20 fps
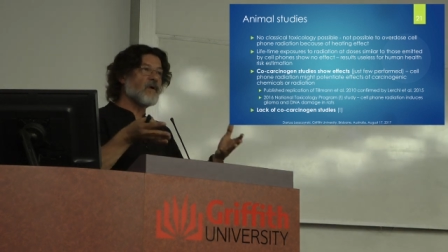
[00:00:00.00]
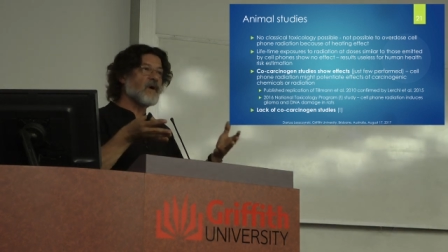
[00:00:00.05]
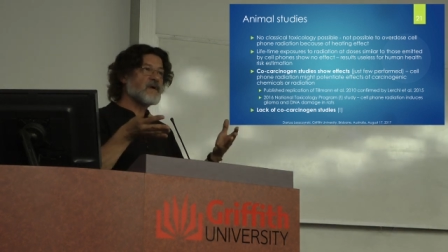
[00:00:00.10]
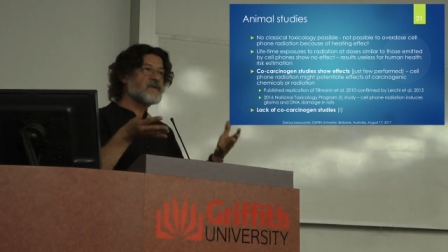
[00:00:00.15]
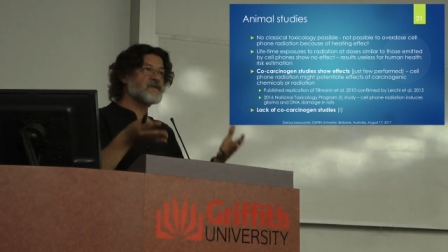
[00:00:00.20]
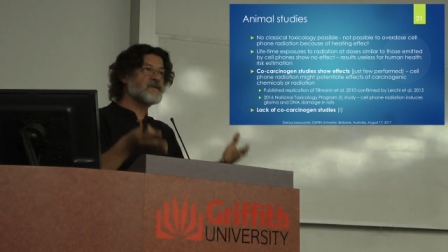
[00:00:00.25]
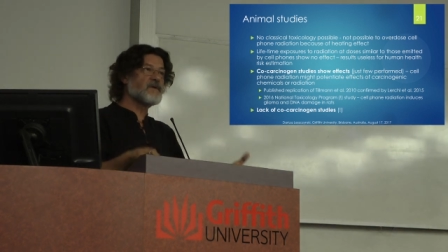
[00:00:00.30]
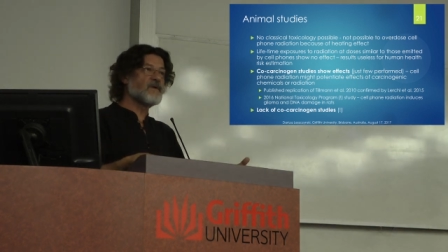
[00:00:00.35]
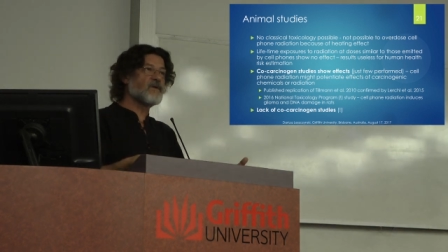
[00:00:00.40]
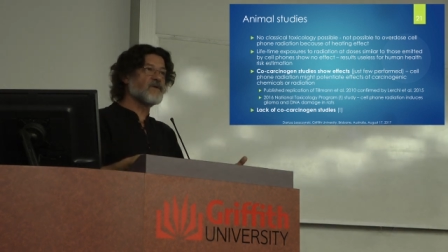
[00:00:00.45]

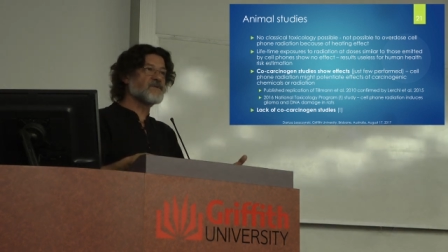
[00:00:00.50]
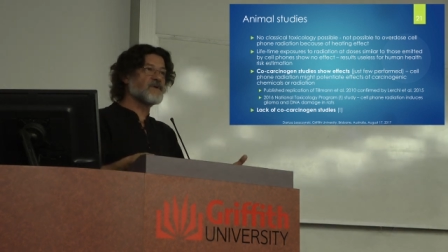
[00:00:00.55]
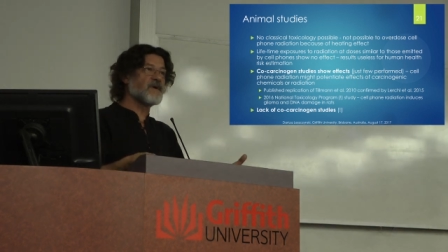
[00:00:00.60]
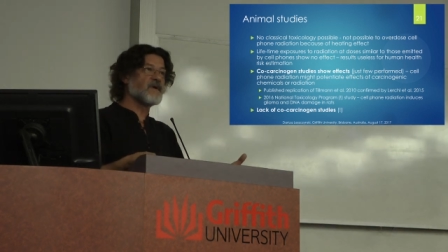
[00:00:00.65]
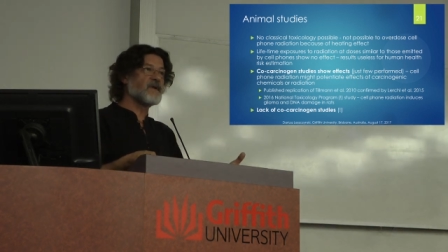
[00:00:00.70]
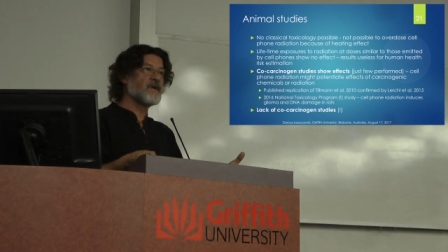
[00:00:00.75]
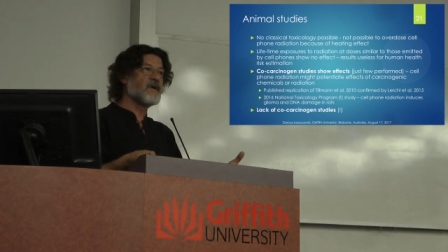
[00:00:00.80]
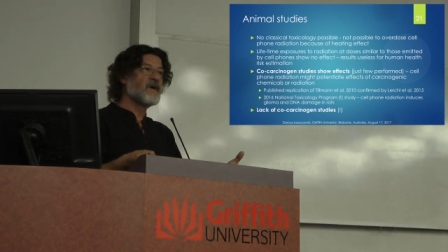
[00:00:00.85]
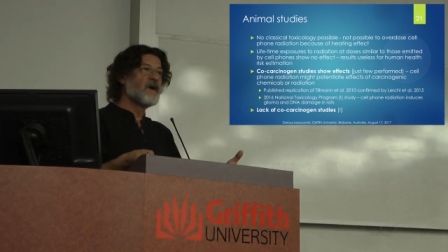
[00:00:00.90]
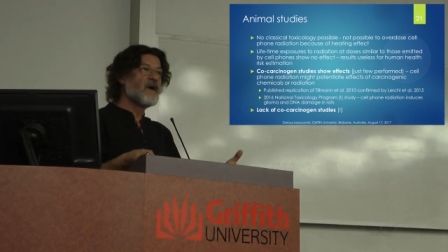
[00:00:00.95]

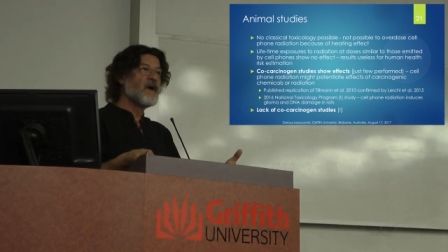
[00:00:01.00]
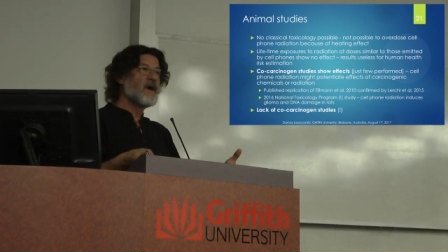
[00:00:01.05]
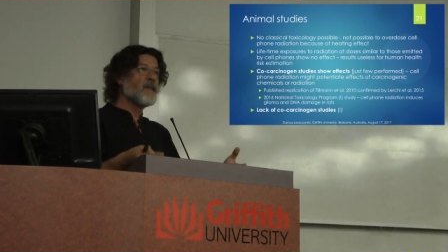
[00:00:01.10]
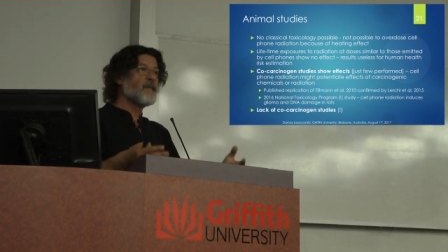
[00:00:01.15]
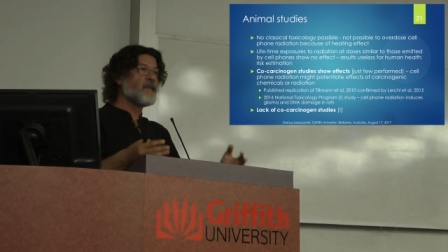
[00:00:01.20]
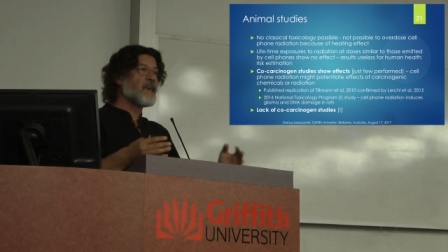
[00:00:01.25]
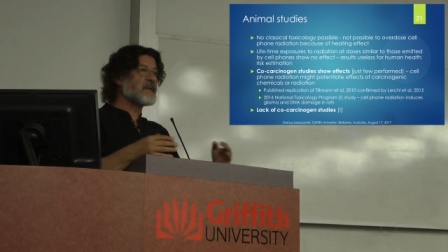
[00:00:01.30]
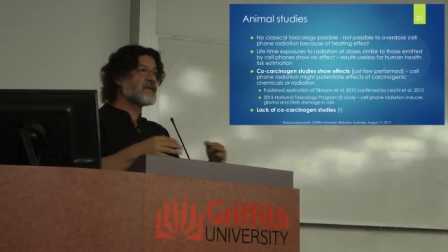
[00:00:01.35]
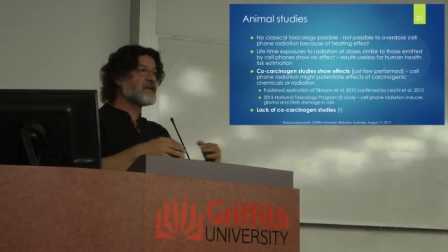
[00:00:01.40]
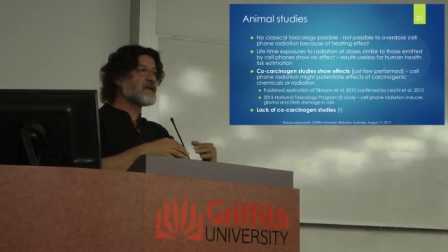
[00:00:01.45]
co-carcinogen.
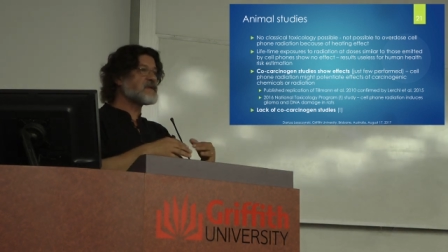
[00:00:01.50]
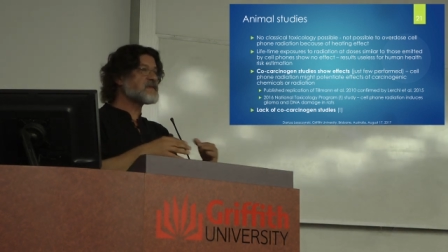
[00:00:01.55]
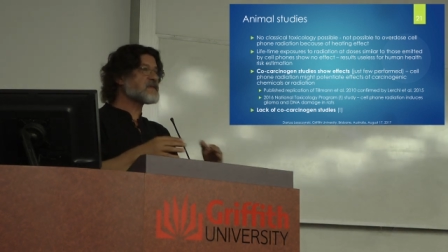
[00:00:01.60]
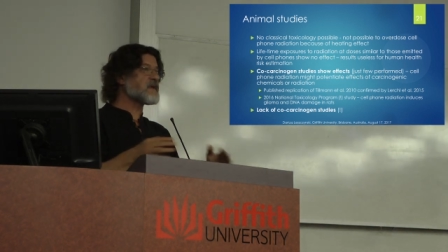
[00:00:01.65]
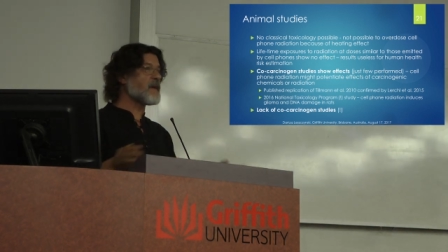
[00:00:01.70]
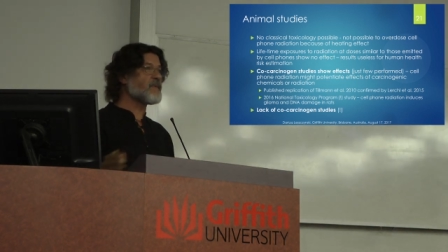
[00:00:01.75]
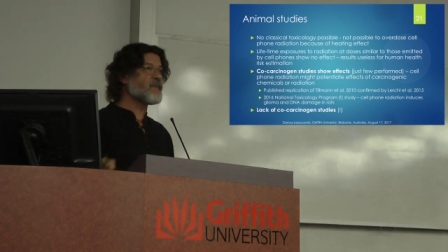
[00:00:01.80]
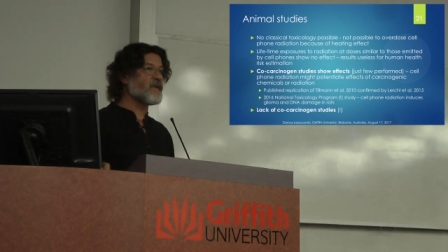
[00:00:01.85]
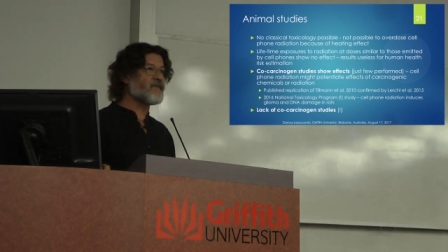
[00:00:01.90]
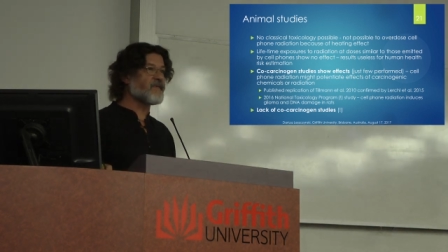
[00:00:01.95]
But
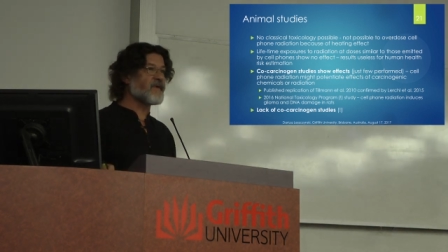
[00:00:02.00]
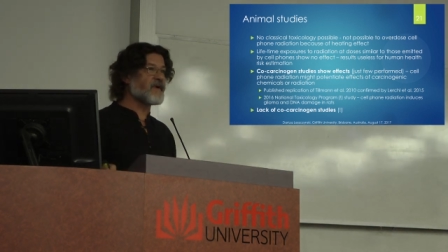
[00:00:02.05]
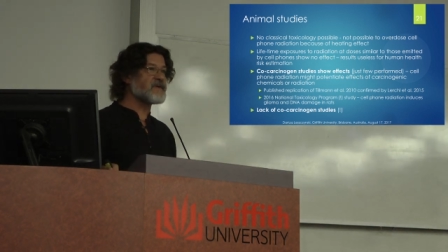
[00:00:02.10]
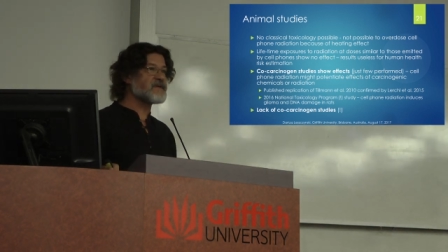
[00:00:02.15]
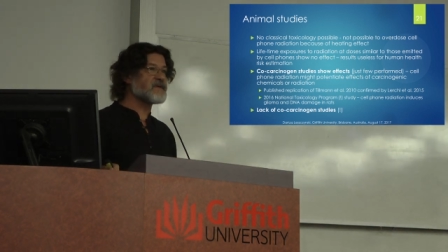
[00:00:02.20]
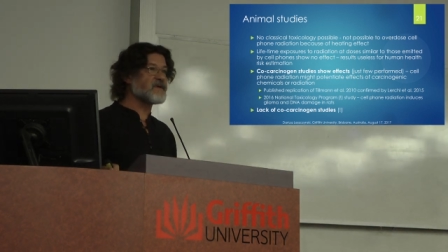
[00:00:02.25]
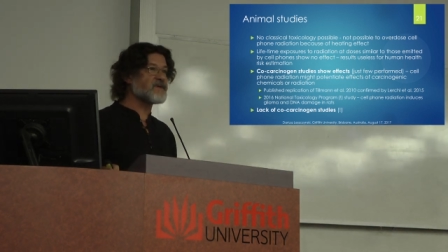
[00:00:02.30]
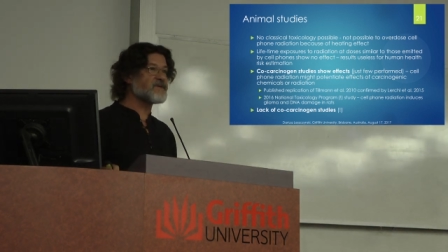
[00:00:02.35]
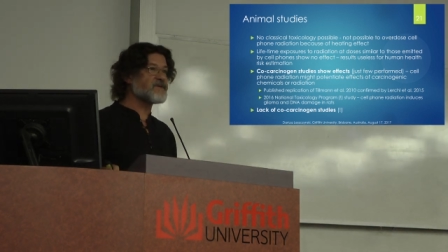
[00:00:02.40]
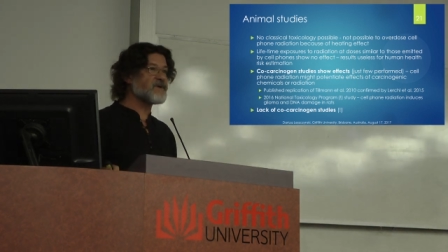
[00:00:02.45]
this type
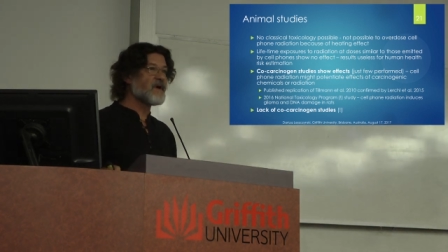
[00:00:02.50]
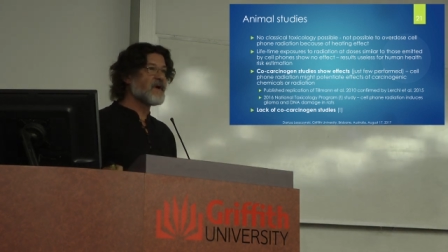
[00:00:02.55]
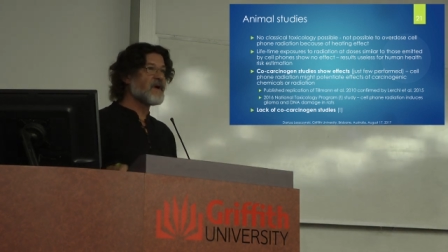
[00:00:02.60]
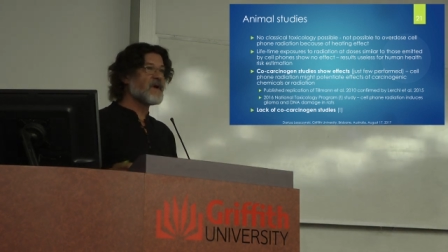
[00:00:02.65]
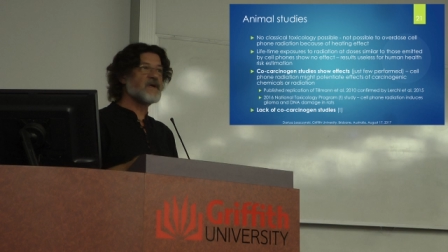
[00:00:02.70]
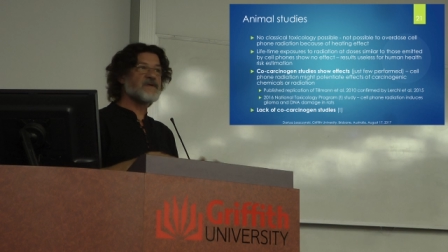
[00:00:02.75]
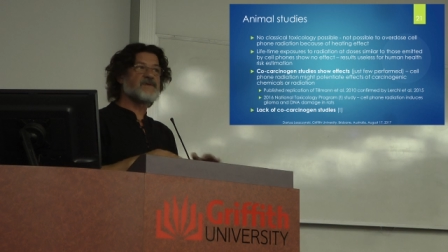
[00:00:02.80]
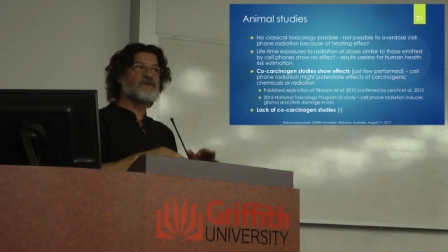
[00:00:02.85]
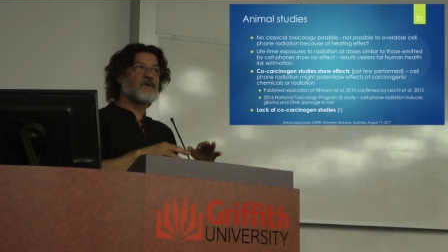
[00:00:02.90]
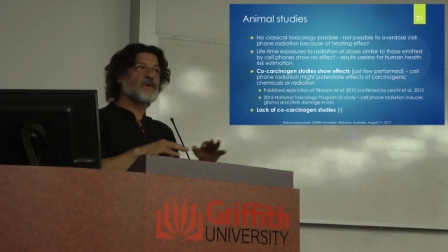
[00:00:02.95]
of research
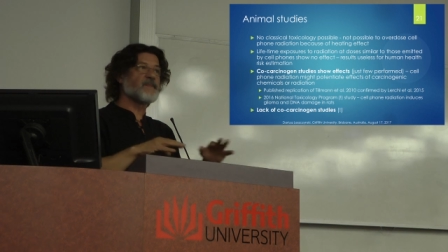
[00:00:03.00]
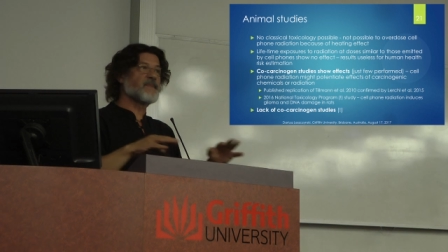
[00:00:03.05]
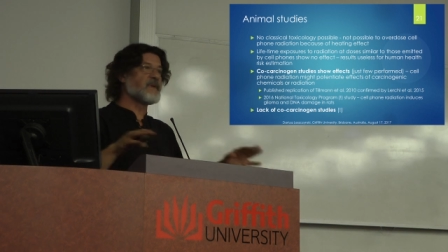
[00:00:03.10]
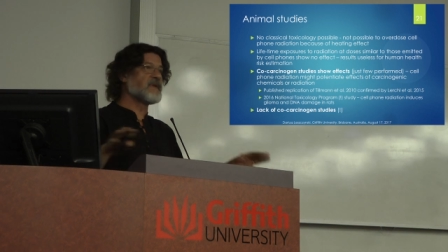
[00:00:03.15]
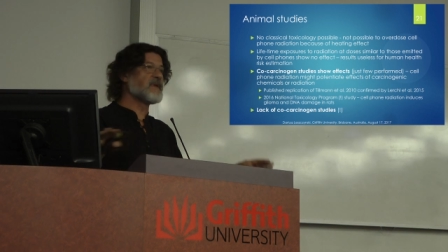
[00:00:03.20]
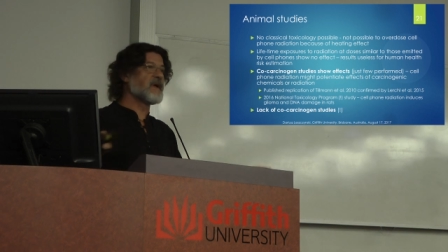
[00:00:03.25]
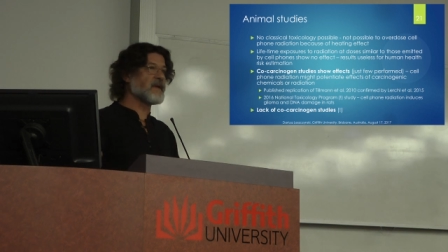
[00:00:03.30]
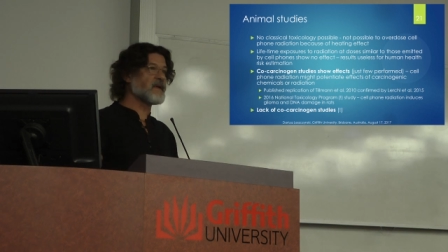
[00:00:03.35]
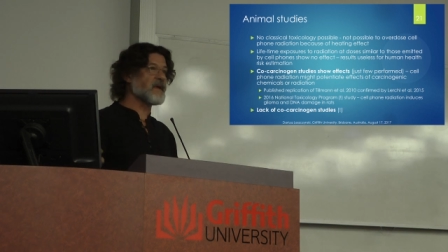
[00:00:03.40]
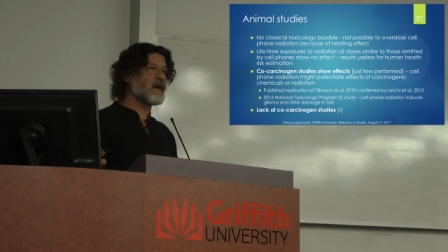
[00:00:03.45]
has
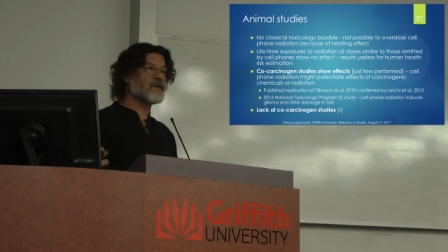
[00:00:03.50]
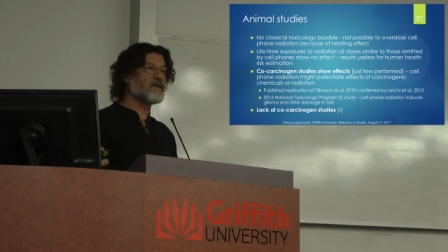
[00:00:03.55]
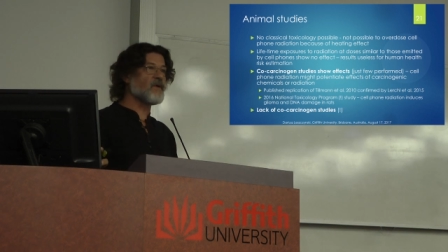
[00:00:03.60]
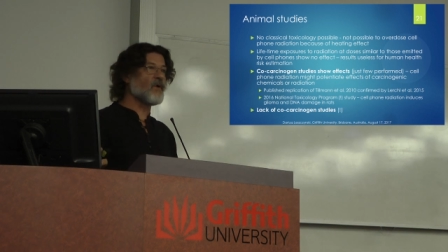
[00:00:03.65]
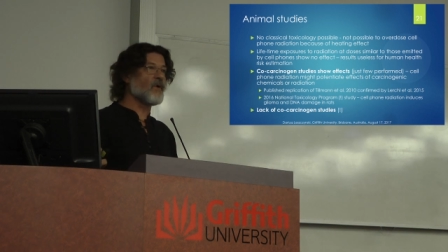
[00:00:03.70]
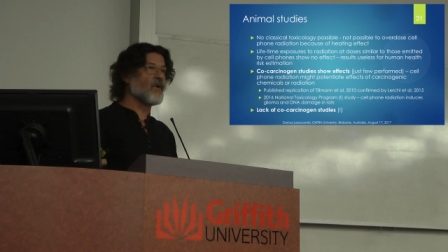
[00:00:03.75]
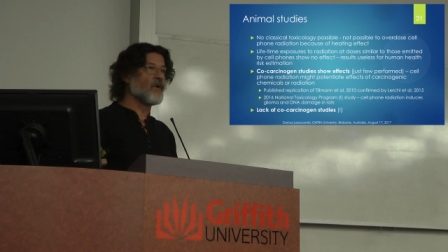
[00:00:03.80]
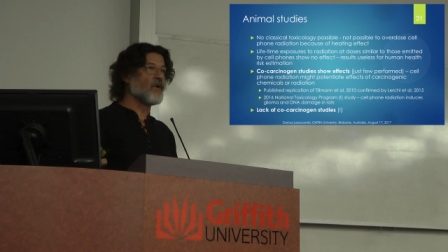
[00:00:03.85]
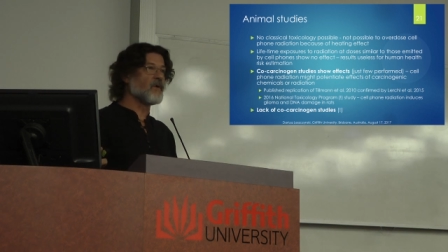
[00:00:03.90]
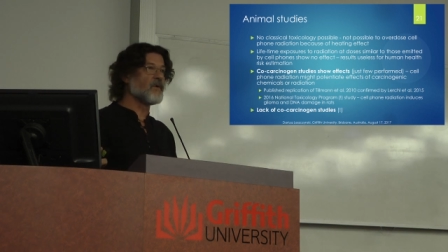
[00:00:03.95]
not been done
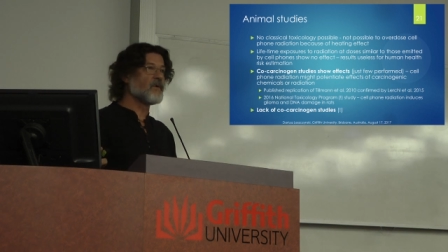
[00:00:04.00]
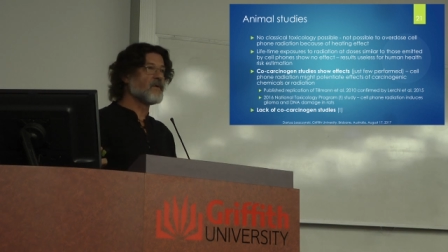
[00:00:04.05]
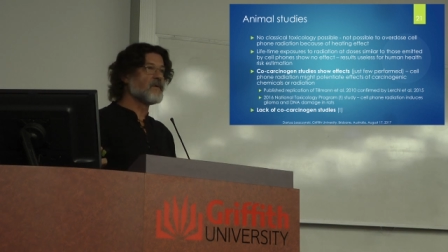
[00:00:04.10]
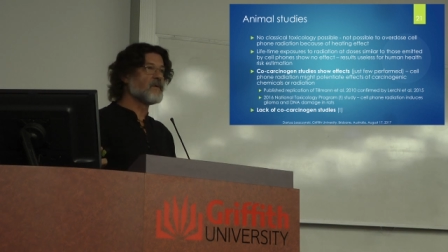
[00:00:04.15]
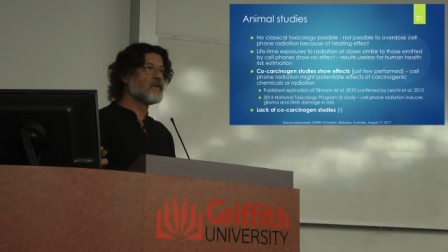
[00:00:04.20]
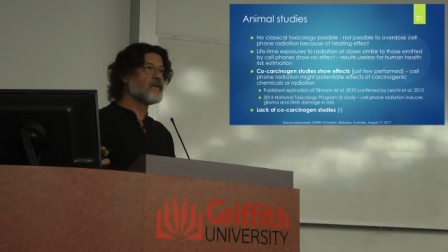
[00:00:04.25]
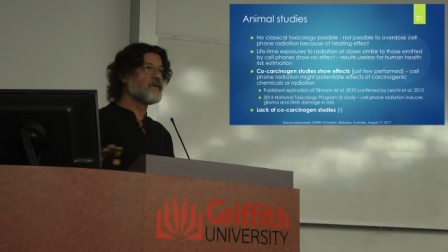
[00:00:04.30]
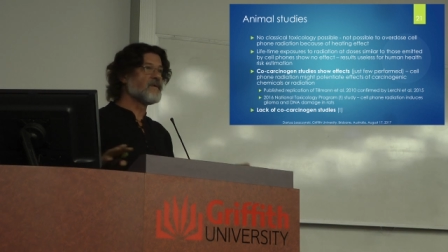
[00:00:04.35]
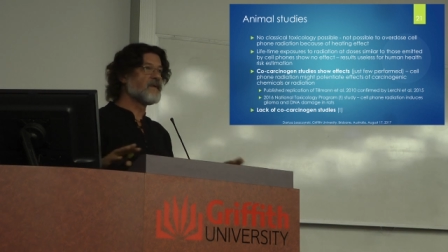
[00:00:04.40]
at all.